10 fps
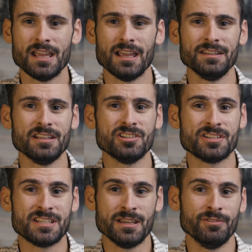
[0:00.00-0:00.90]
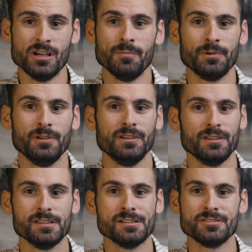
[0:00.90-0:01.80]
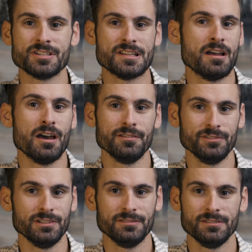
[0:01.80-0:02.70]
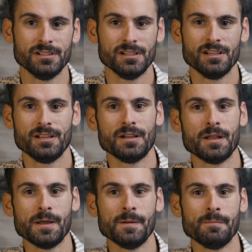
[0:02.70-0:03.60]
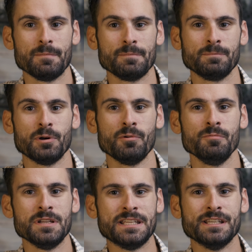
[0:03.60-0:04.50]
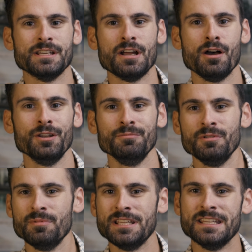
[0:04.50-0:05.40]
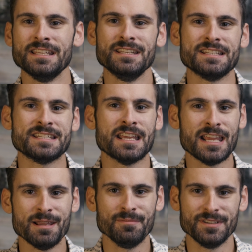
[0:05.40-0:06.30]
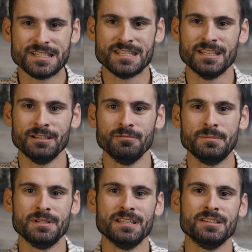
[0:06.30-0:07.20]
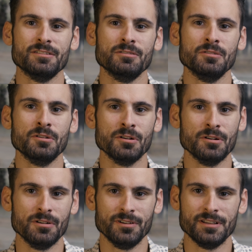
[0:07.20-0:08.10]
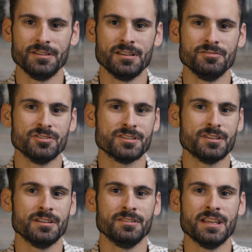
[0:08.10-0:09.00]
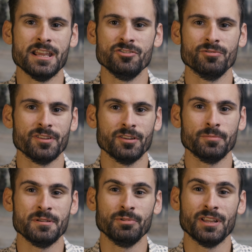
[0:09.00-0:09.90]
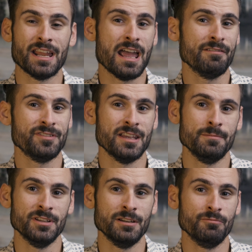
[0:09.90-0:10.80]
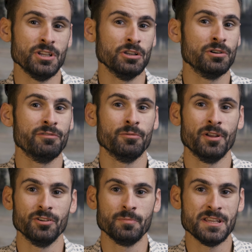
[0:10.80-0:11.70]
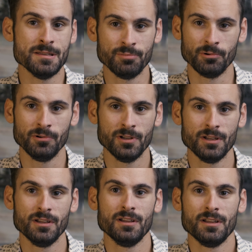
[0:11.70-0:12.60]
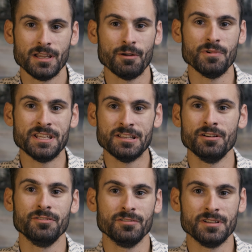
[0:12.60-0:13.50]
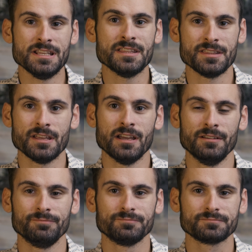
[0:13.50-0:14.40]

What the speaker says: and they just give up. They're just out of it. But when we get on and we begin to tame this thing and we begin to learn and just engage with other people that have tamed it and we learn from other people and we get underneath that